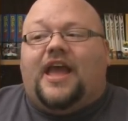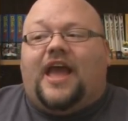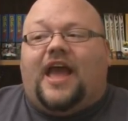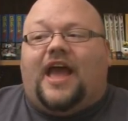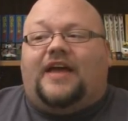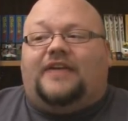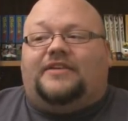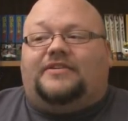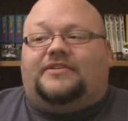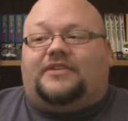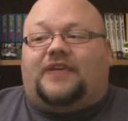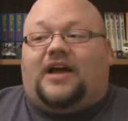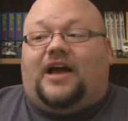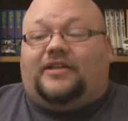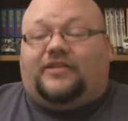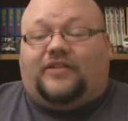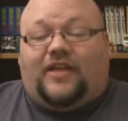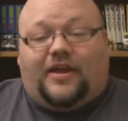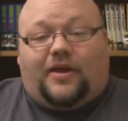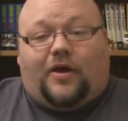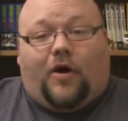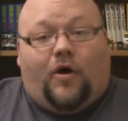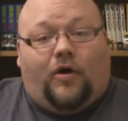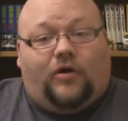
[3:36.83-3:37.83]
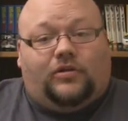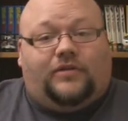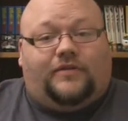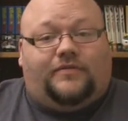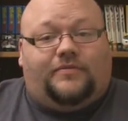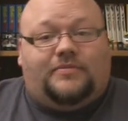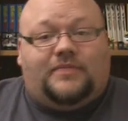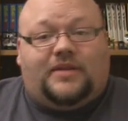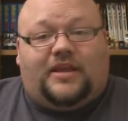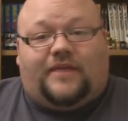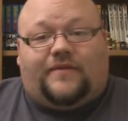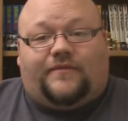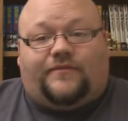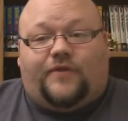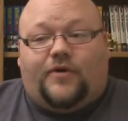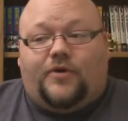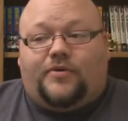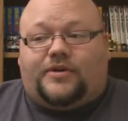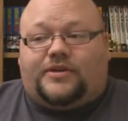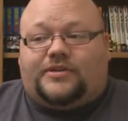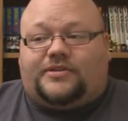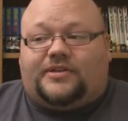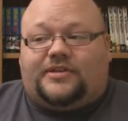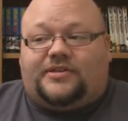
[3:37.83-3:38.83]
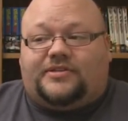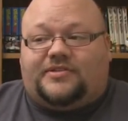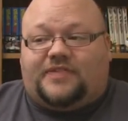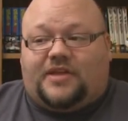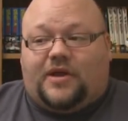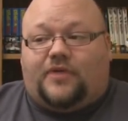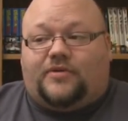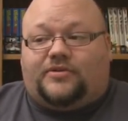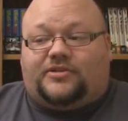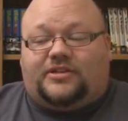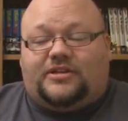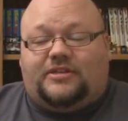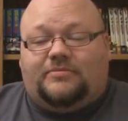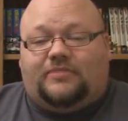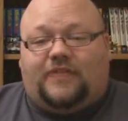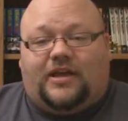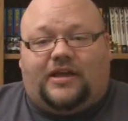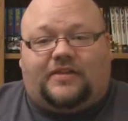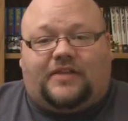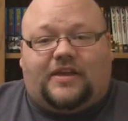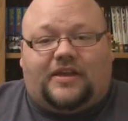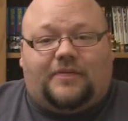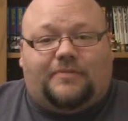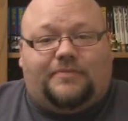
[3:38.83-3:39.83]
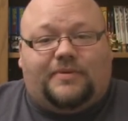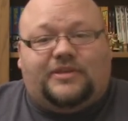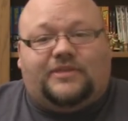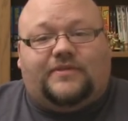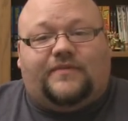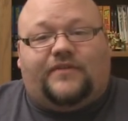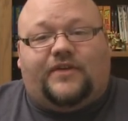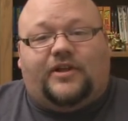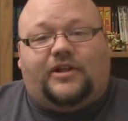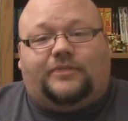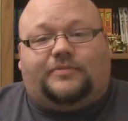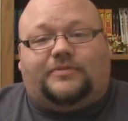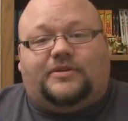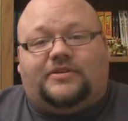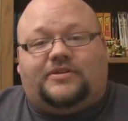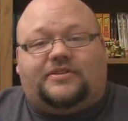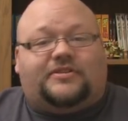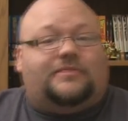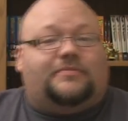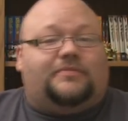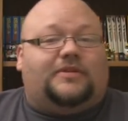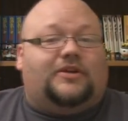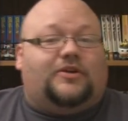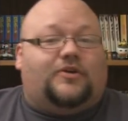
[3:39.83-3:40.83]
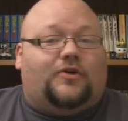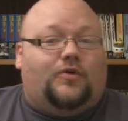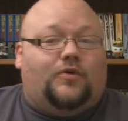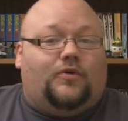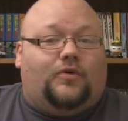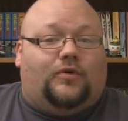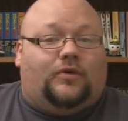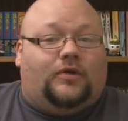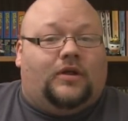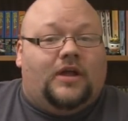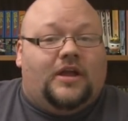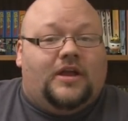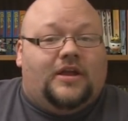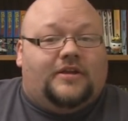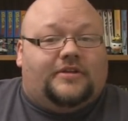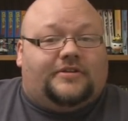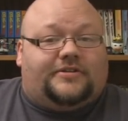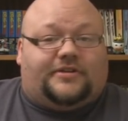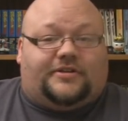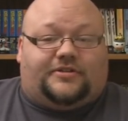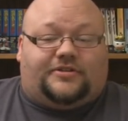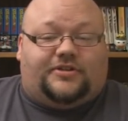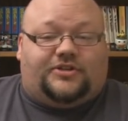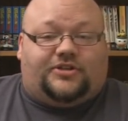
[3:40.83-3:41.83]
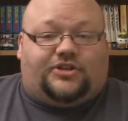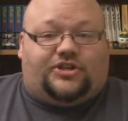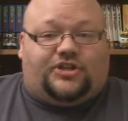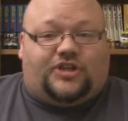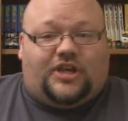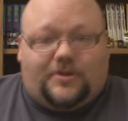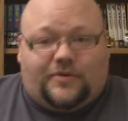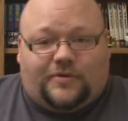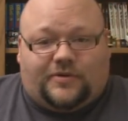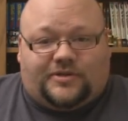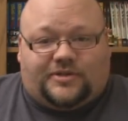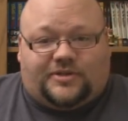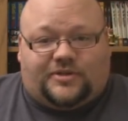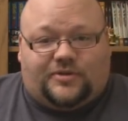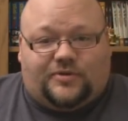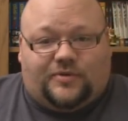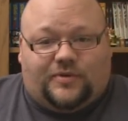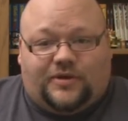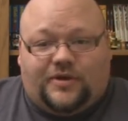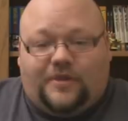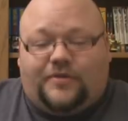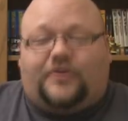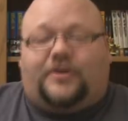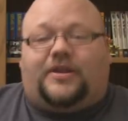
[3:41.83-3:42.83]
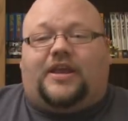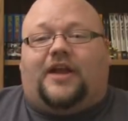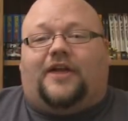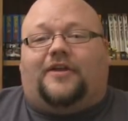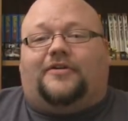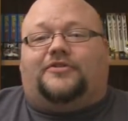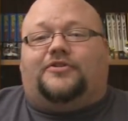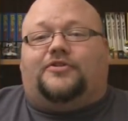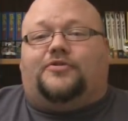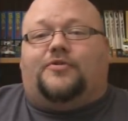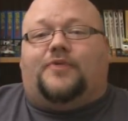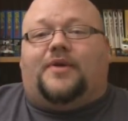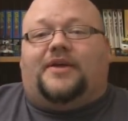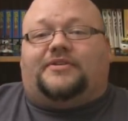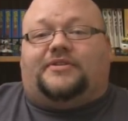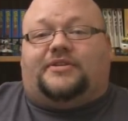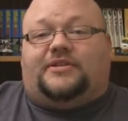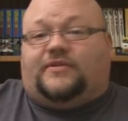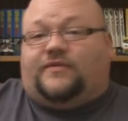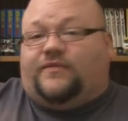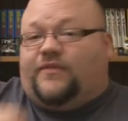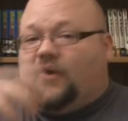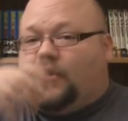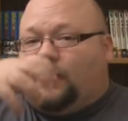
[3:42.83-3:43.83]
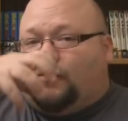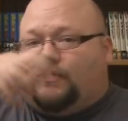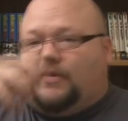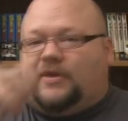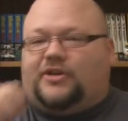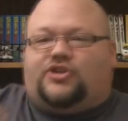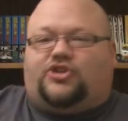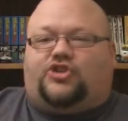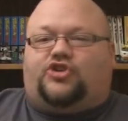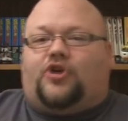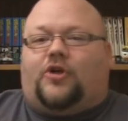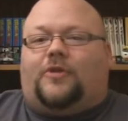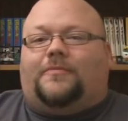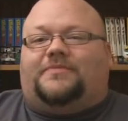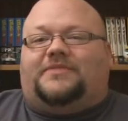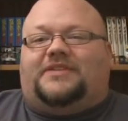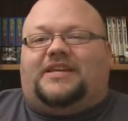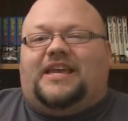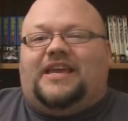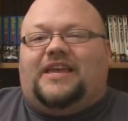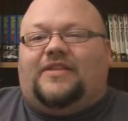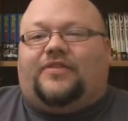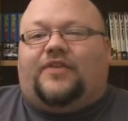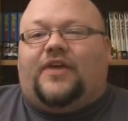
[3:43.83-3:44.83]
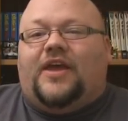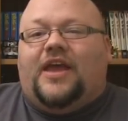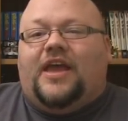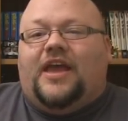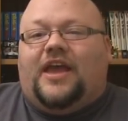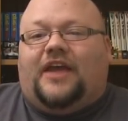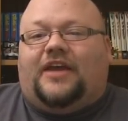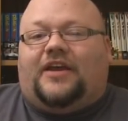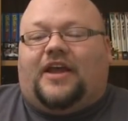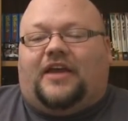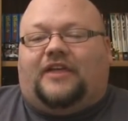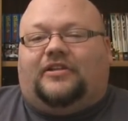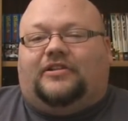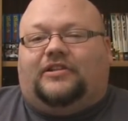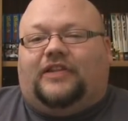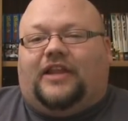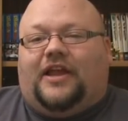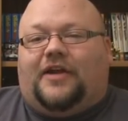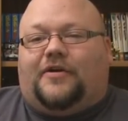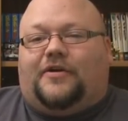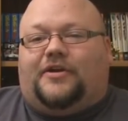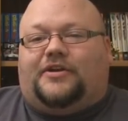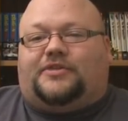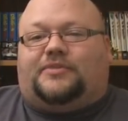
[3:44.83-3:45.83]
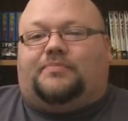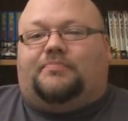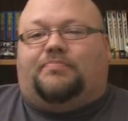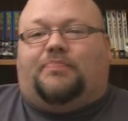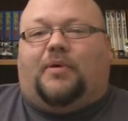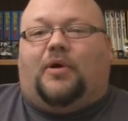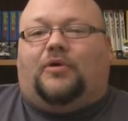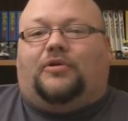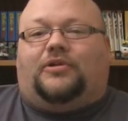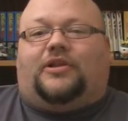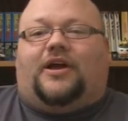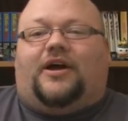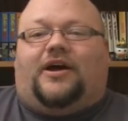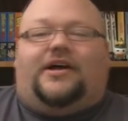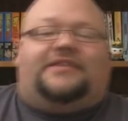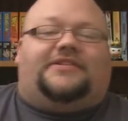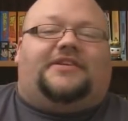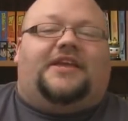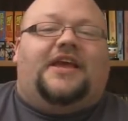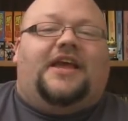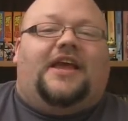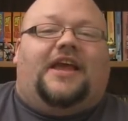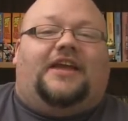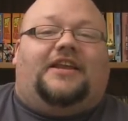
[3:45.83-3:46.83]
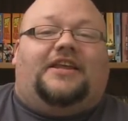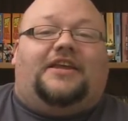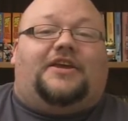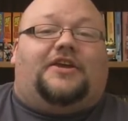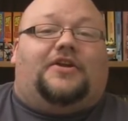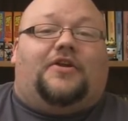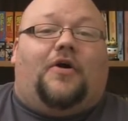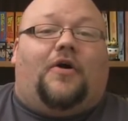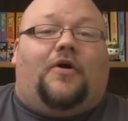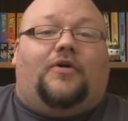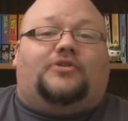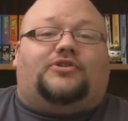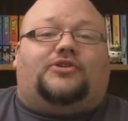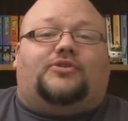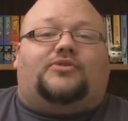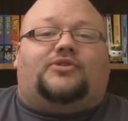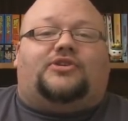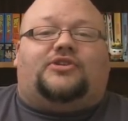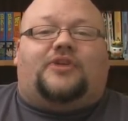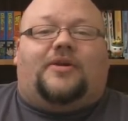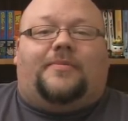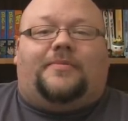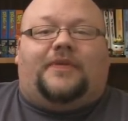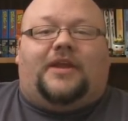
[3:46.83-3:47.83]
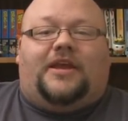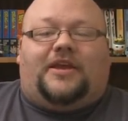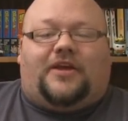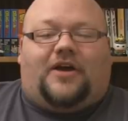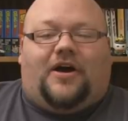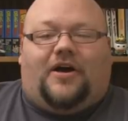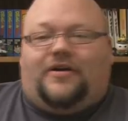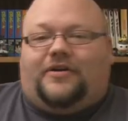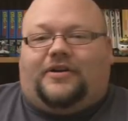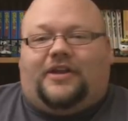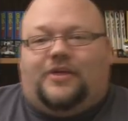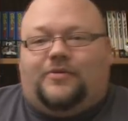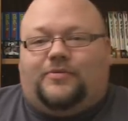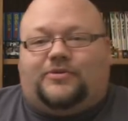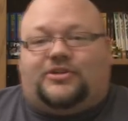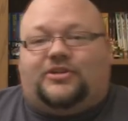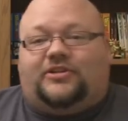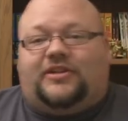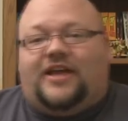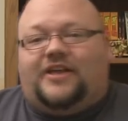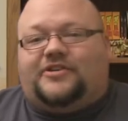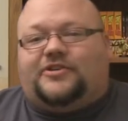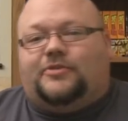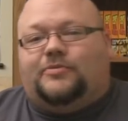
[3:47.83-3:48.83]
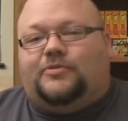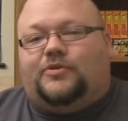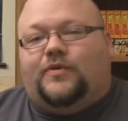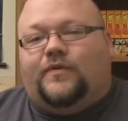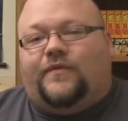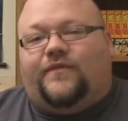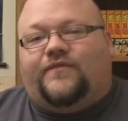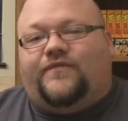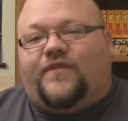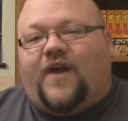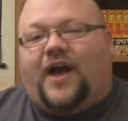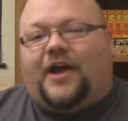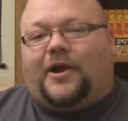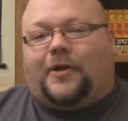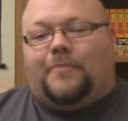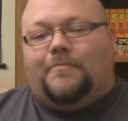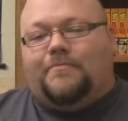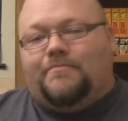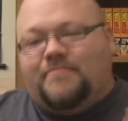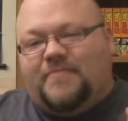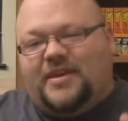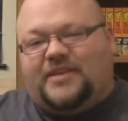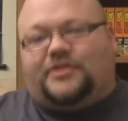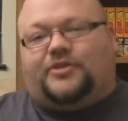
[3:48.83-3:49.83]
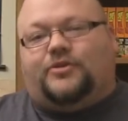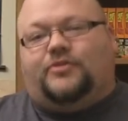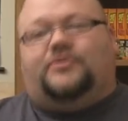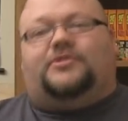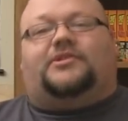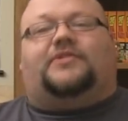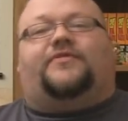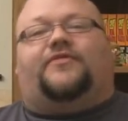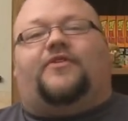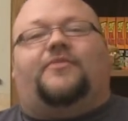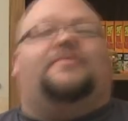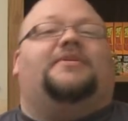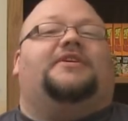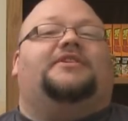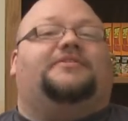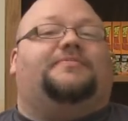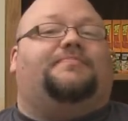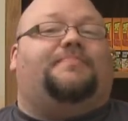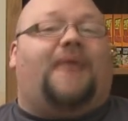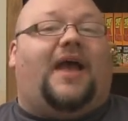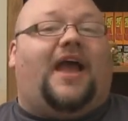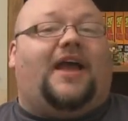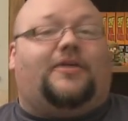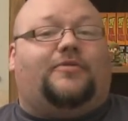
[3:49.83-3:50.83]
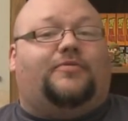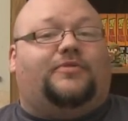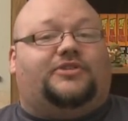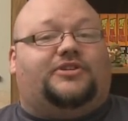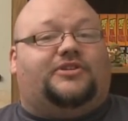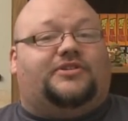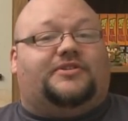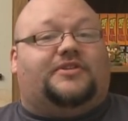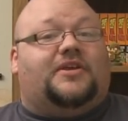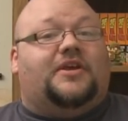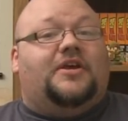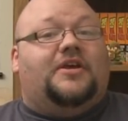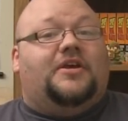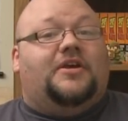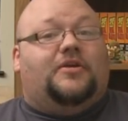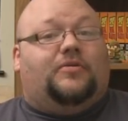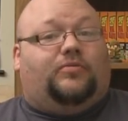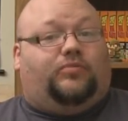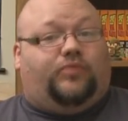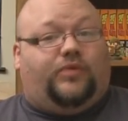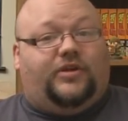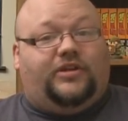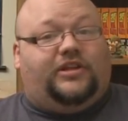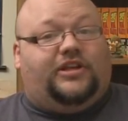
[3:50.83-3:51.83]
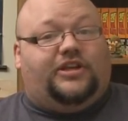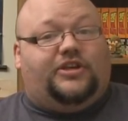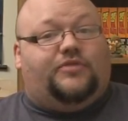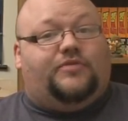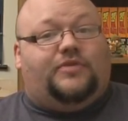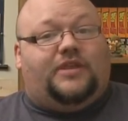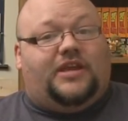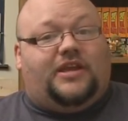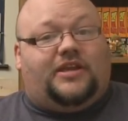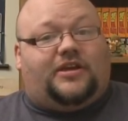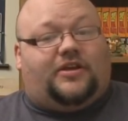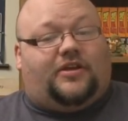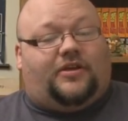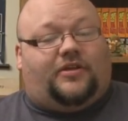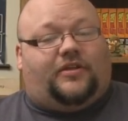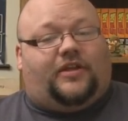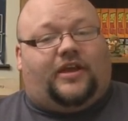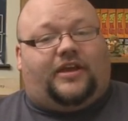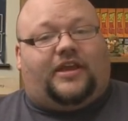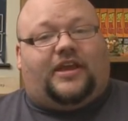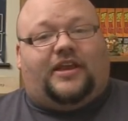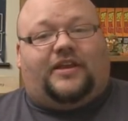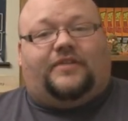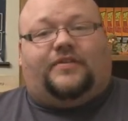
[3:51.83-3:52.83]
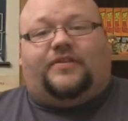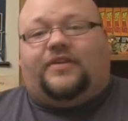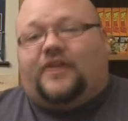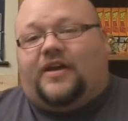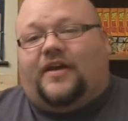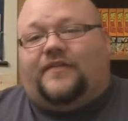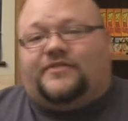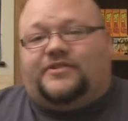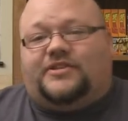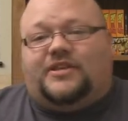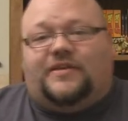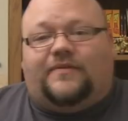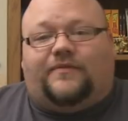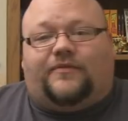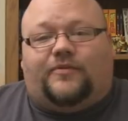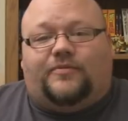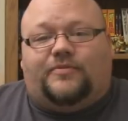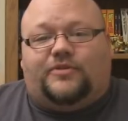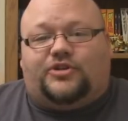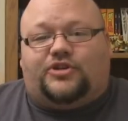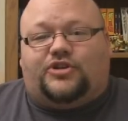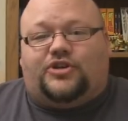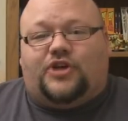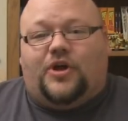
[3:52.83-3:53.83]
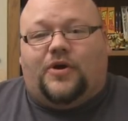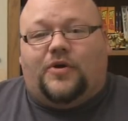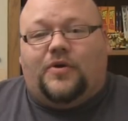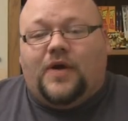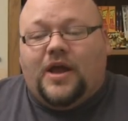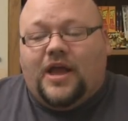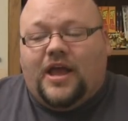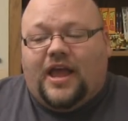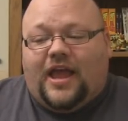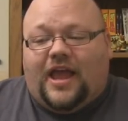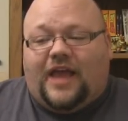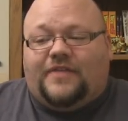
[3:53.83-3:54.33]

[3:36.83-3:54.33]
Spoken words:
as I'd like all of them to get focused, as they all seem like they could be developed into something cool, such as Shirazu, another character who has these very big sharp teeth and a hilarious bowl cut, and he can also summon a kagune, which allows him to fire missiles from his back, which is really unique and unlike anything I've seen from the show.